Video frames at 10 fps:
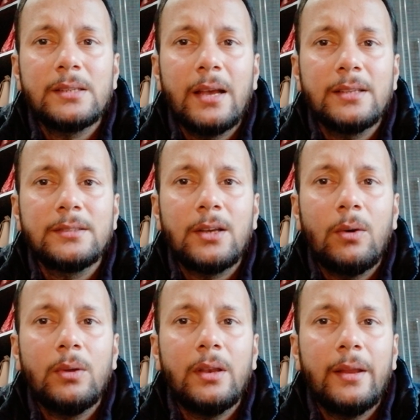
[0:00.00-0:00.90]
has
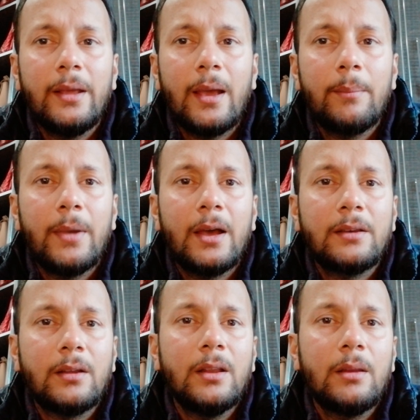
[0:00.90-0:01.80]
only met
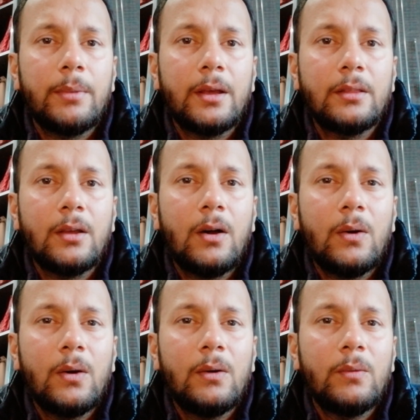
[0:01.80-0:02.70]
Elizabeth
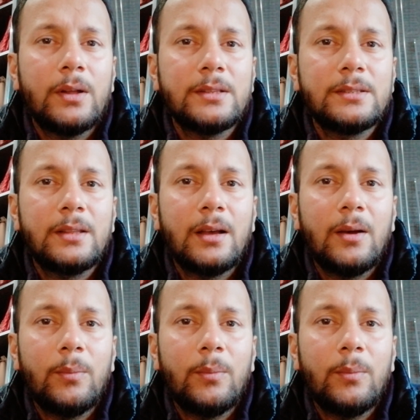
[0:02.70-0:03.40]
uh, once, the,